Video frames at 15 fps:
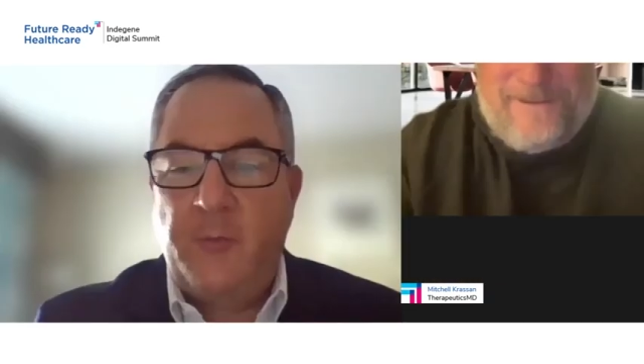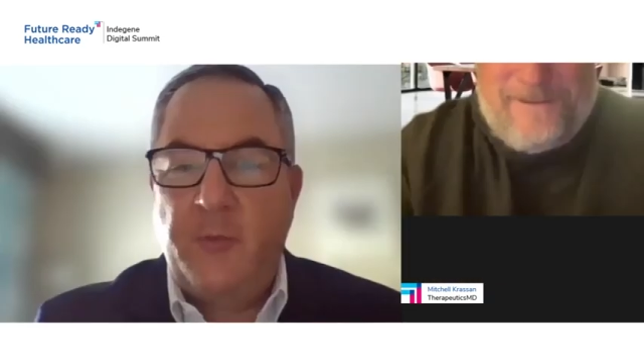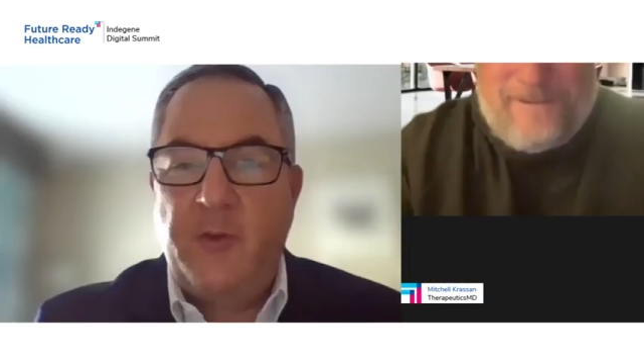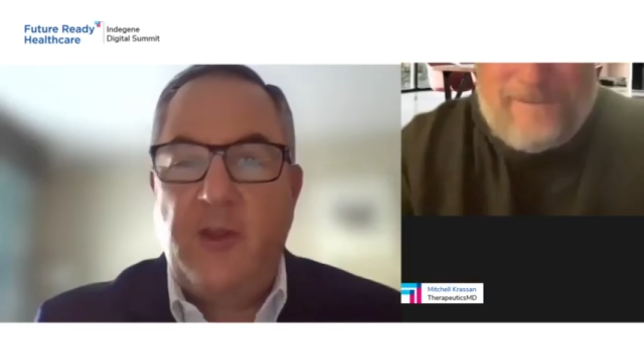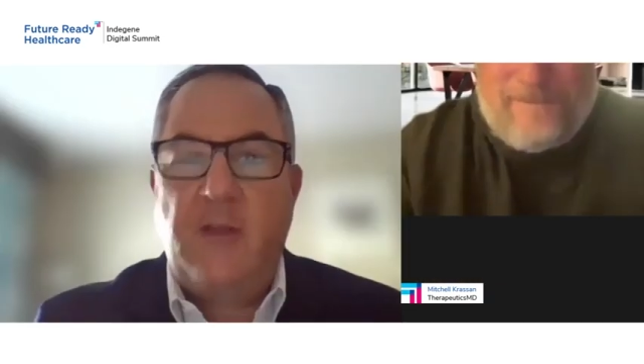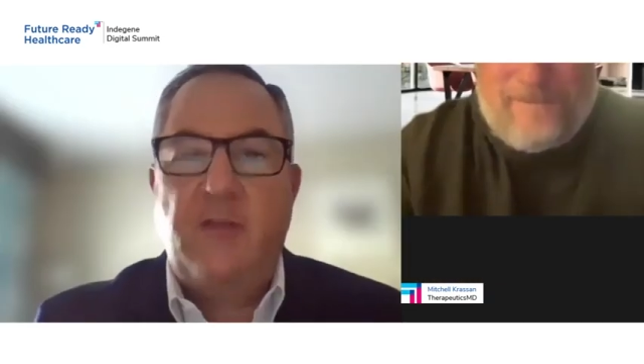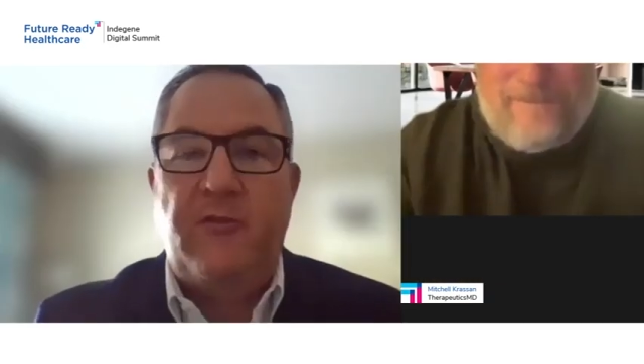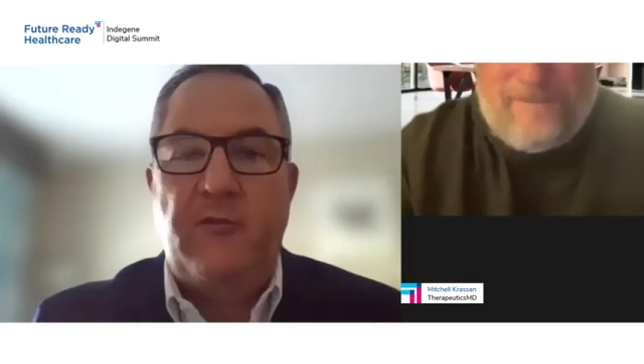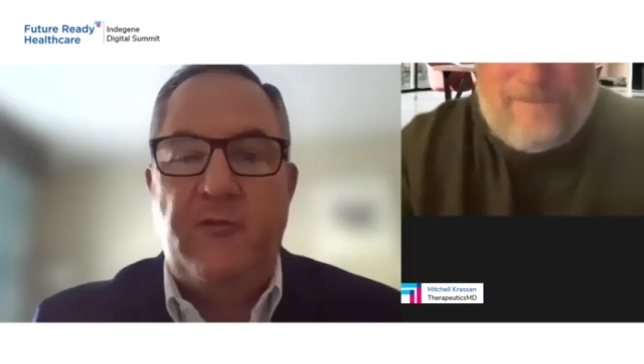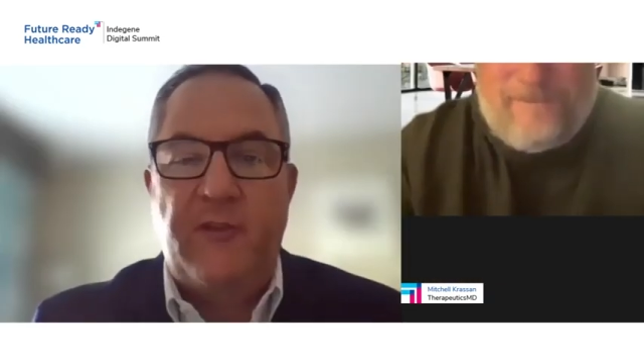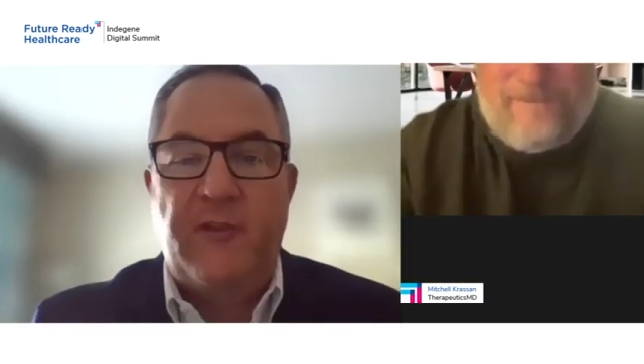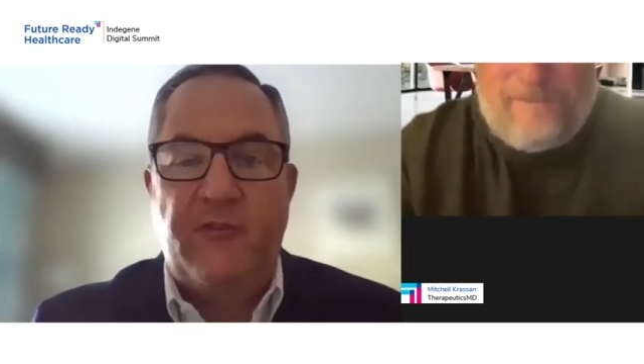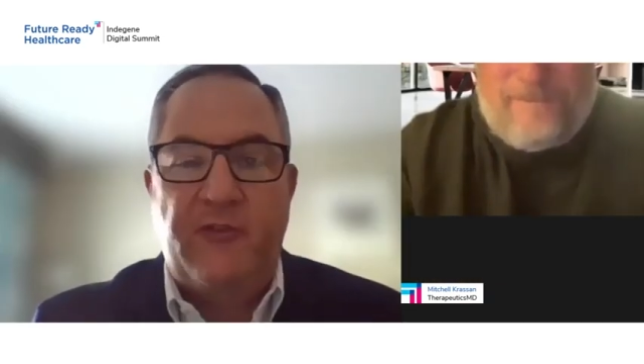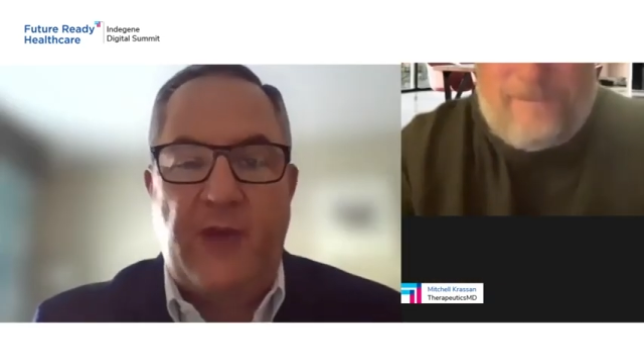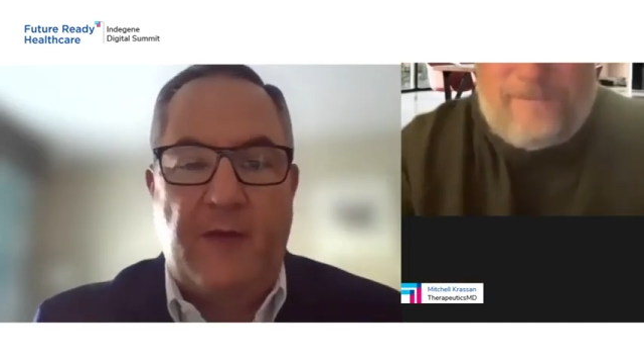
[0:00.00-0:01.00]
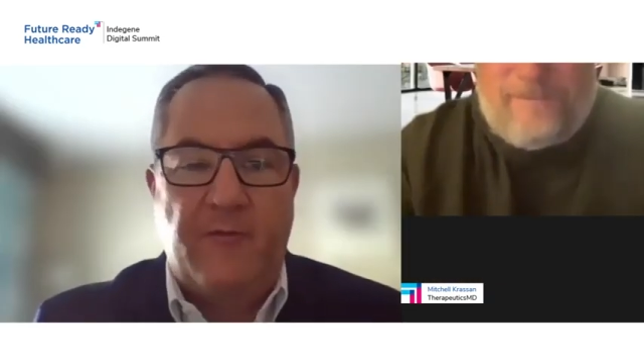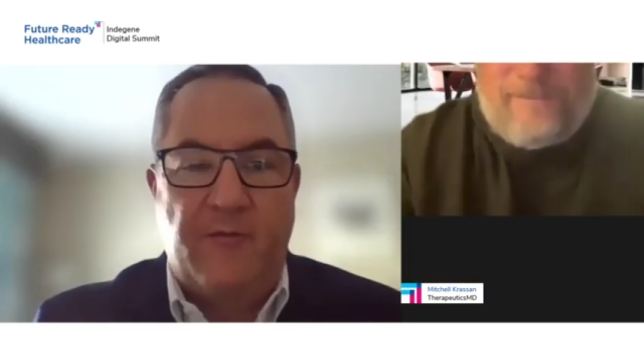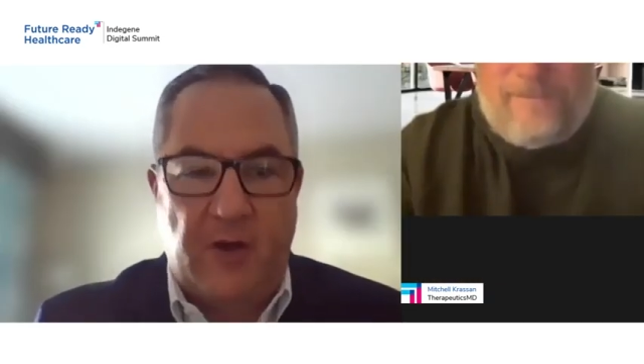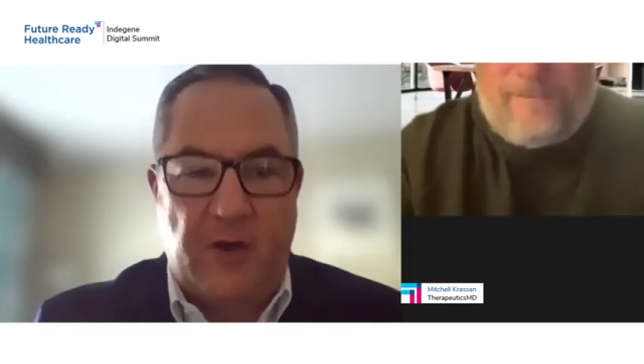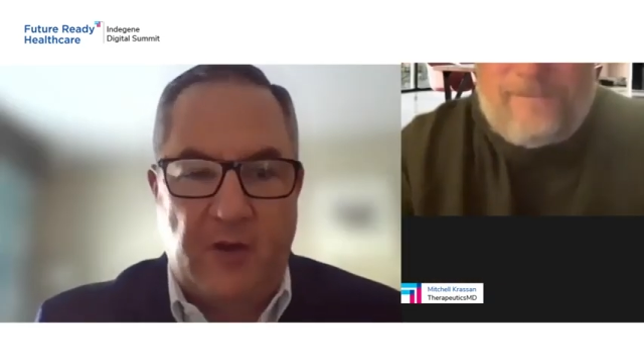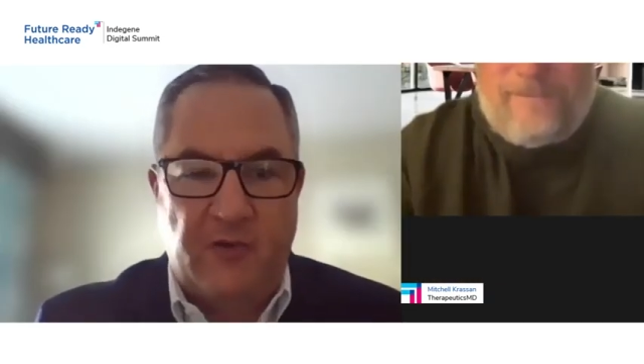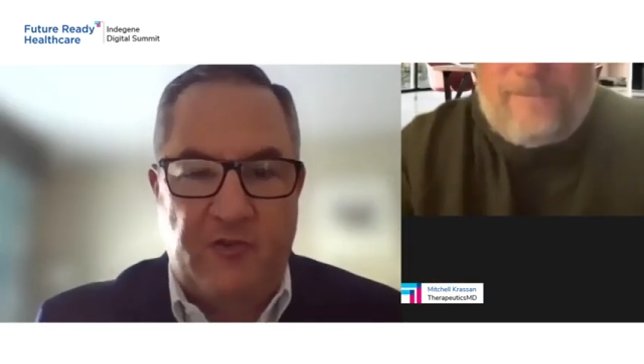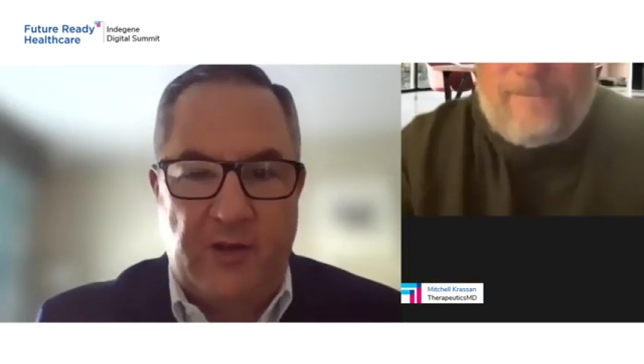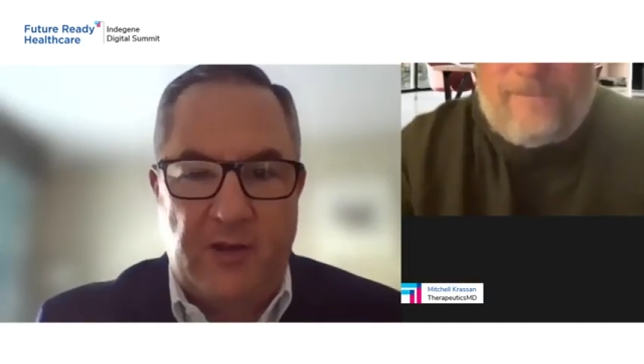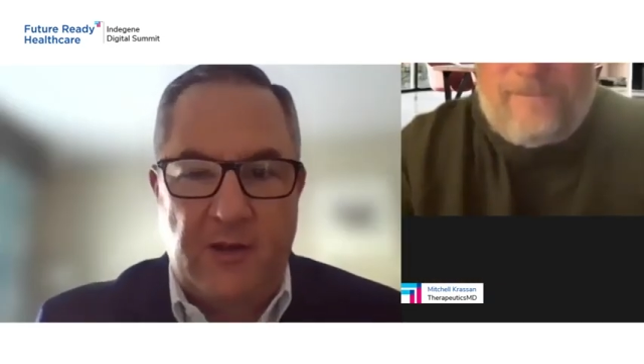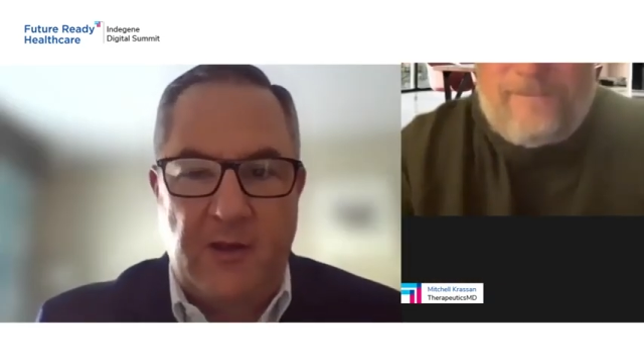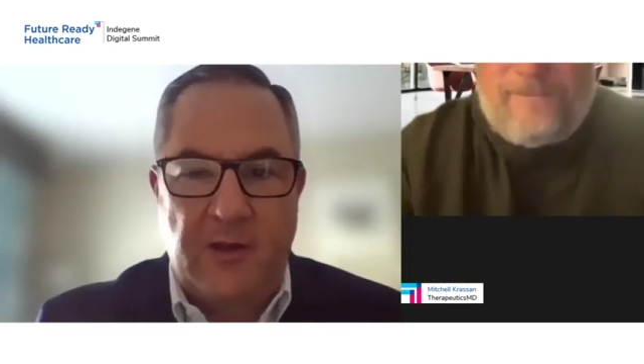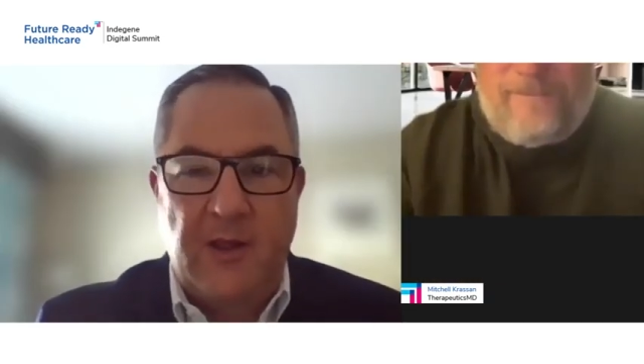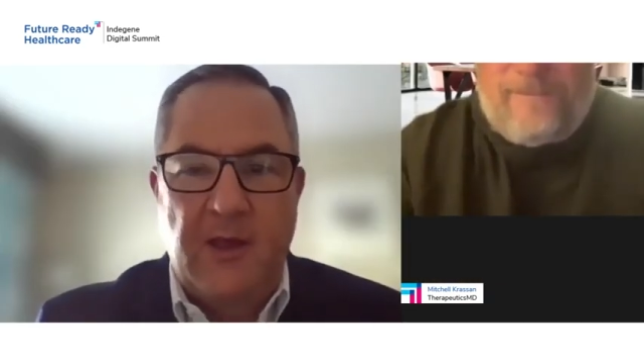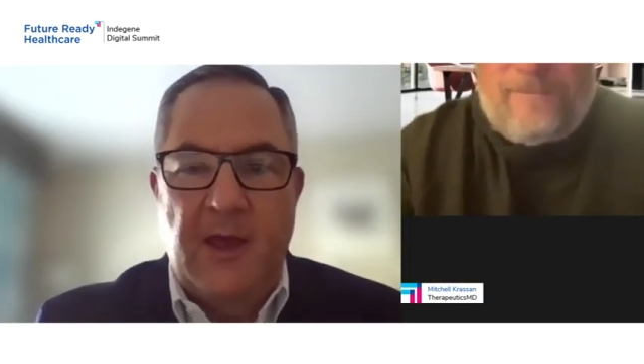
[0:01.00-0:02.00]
to please use the chat function